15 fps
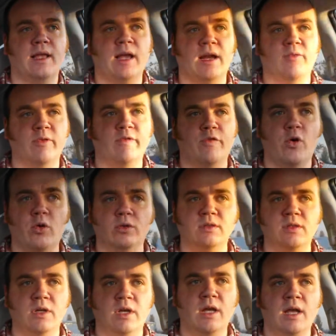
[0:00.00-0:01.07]
kind of
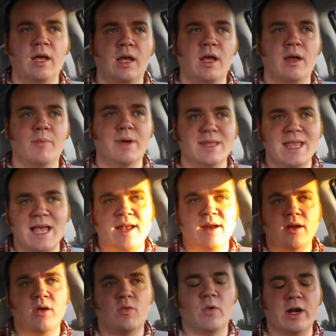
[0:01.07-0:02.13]
revolt. But
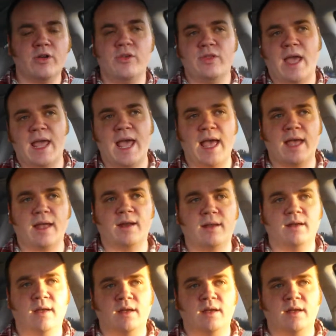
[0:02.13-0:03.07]
then, where do they head?